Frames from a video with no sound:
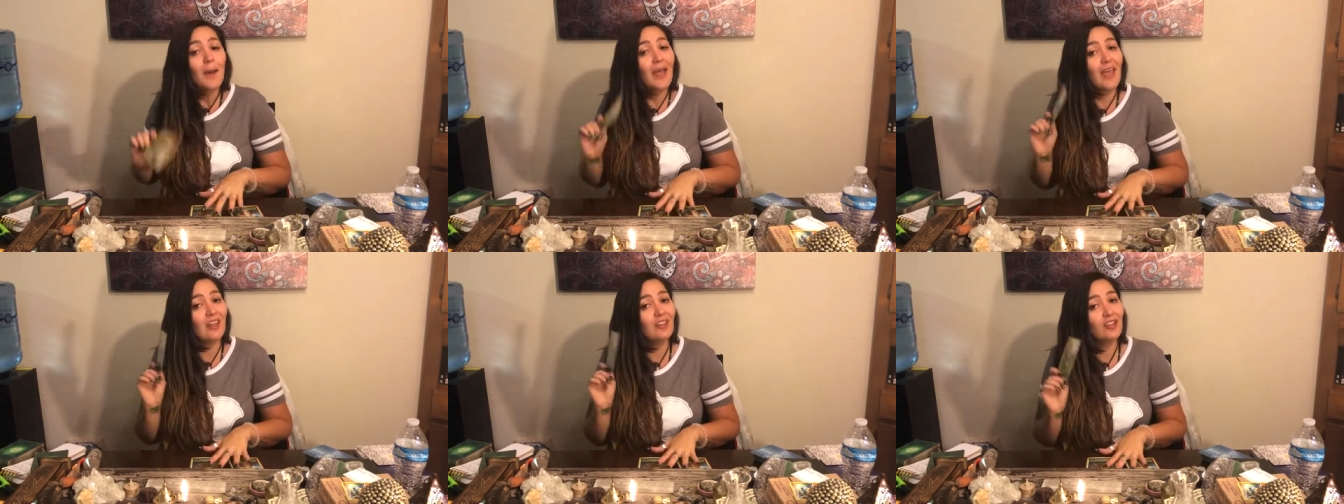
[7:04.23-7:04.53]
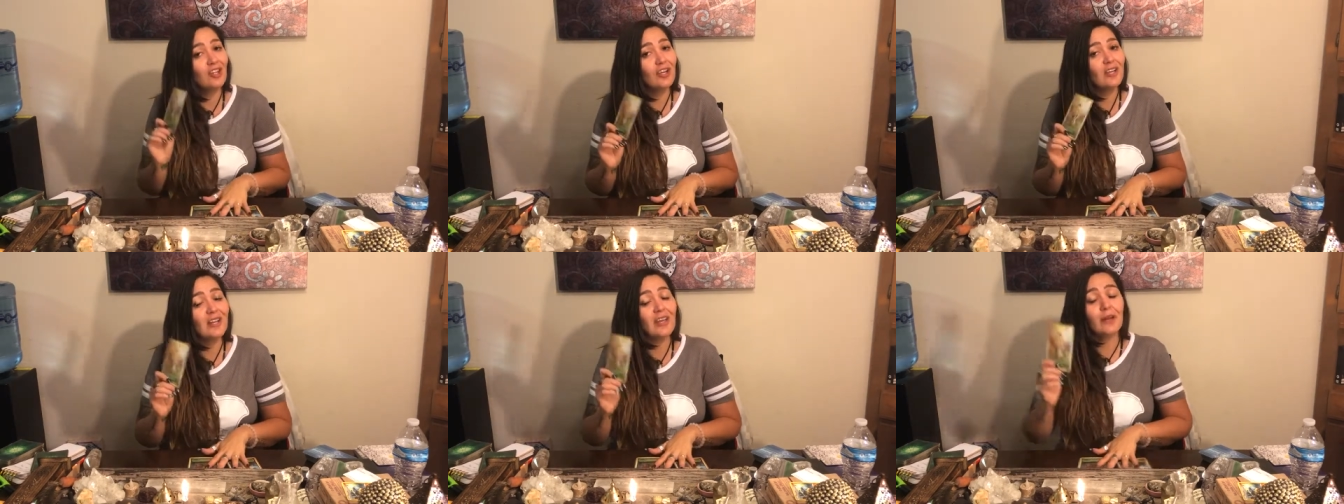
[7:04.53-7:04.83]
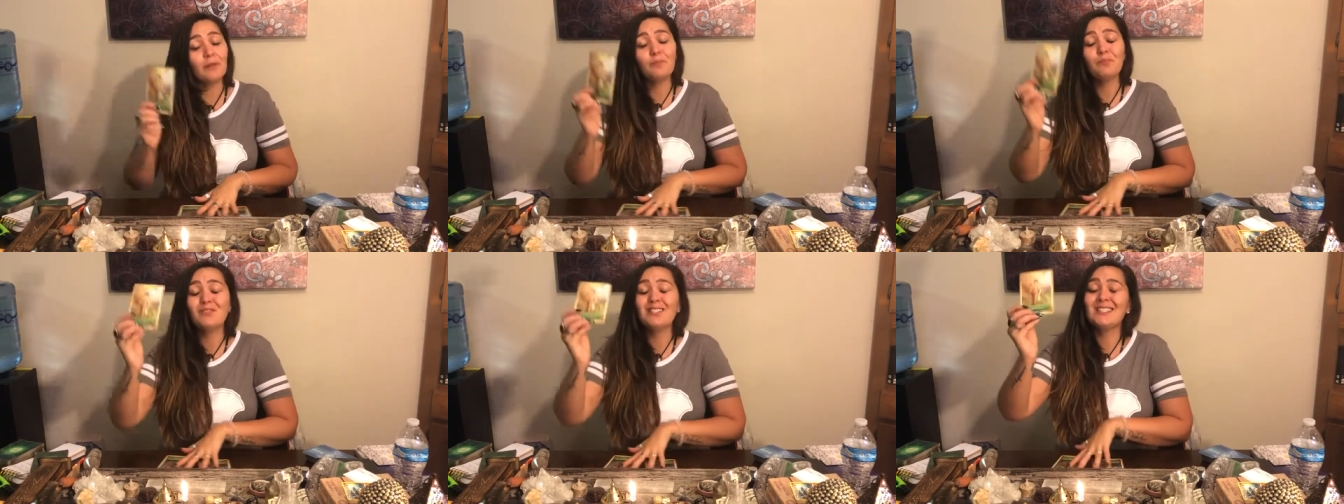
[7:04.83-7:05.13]
And look
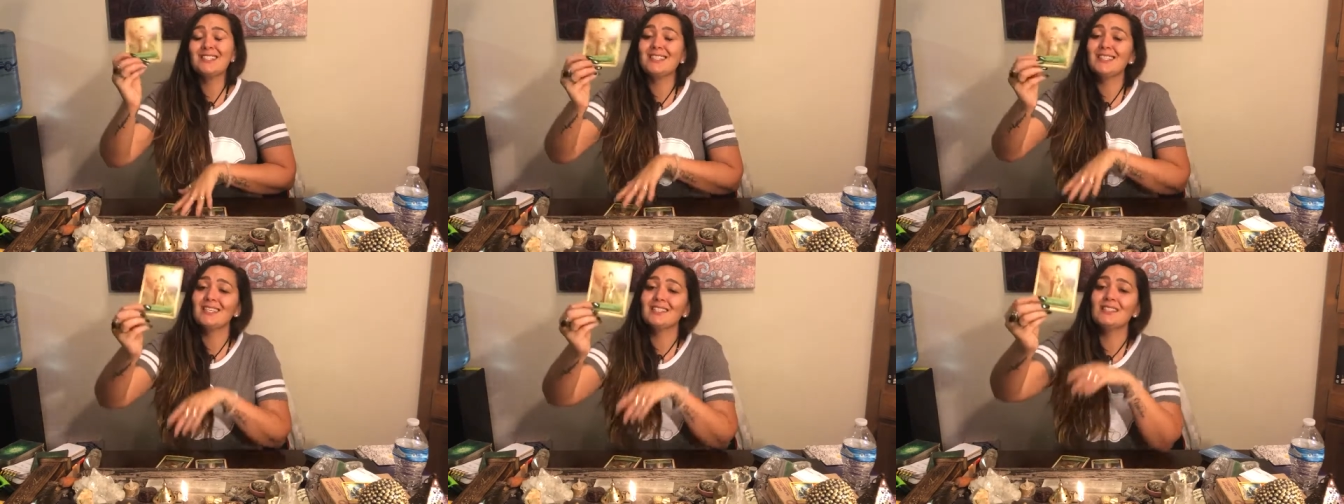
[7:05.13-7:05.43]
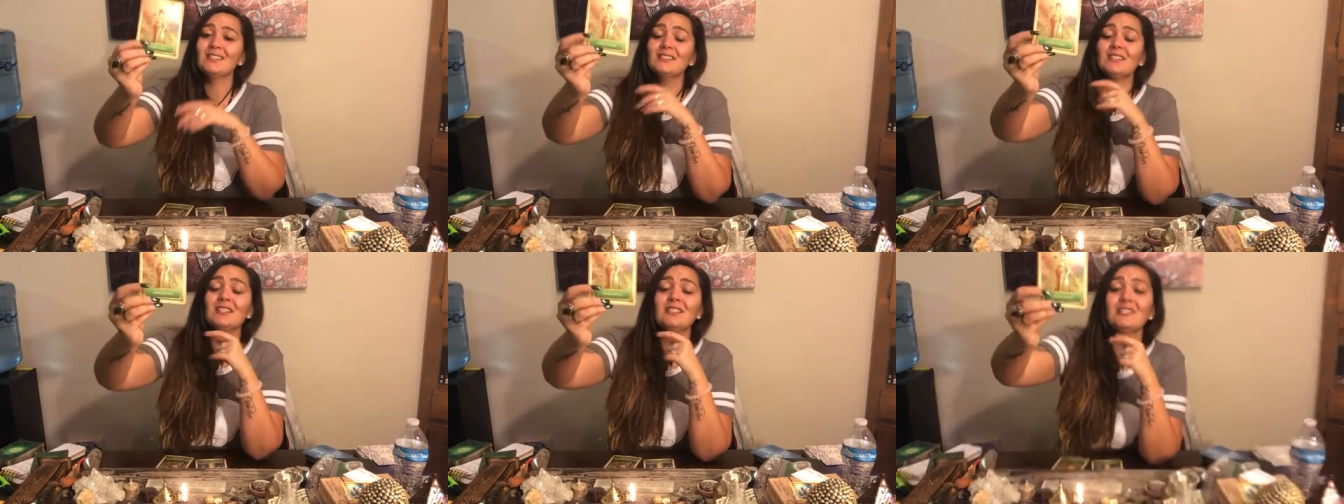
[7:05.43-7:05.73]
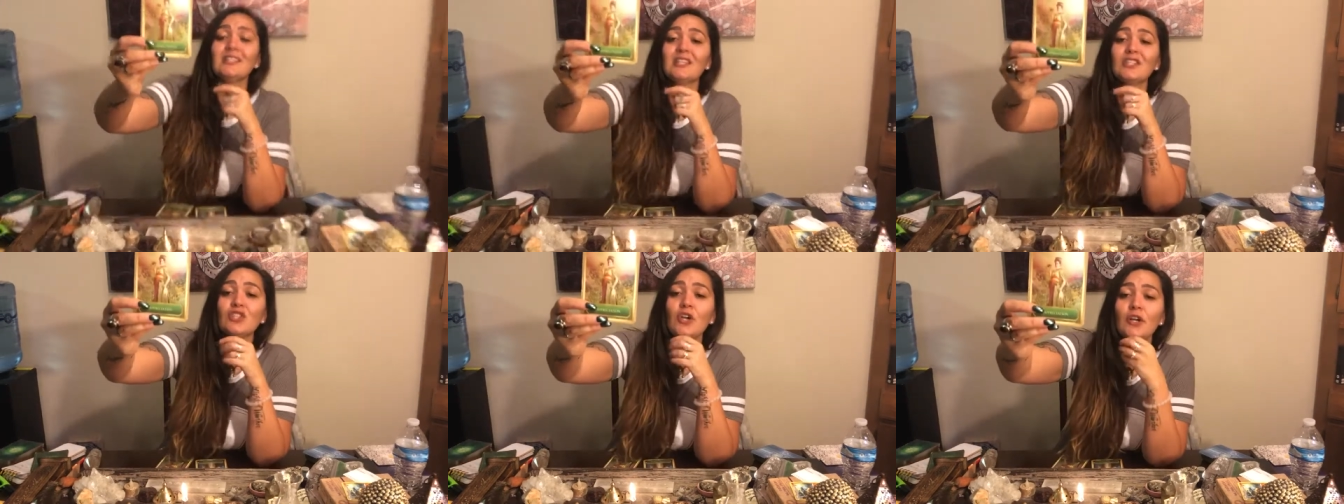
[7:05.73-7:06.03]
at, this is a
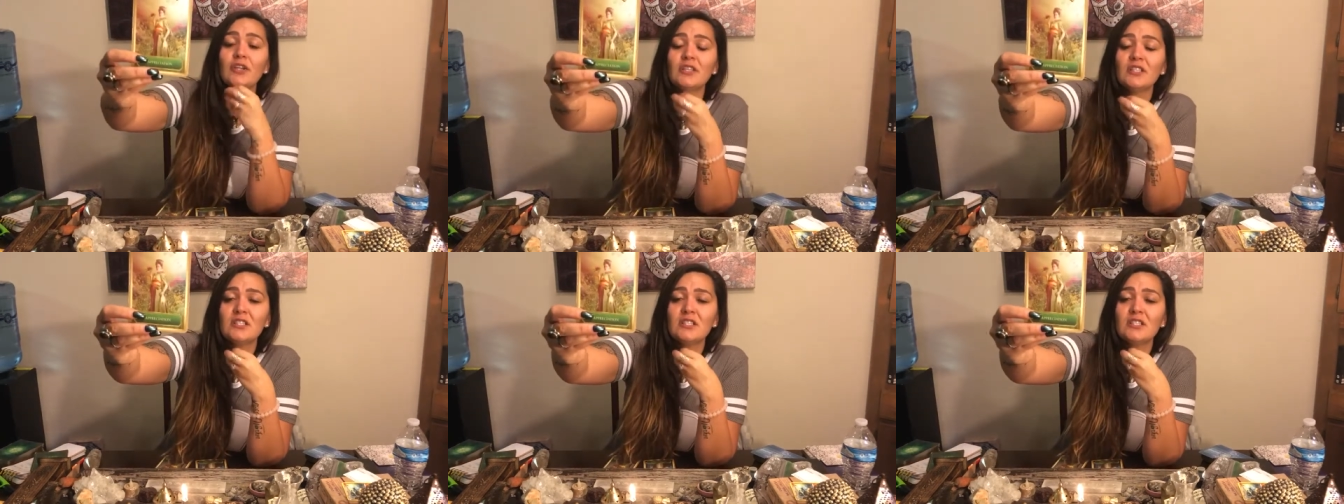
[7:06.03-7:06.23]
6 card.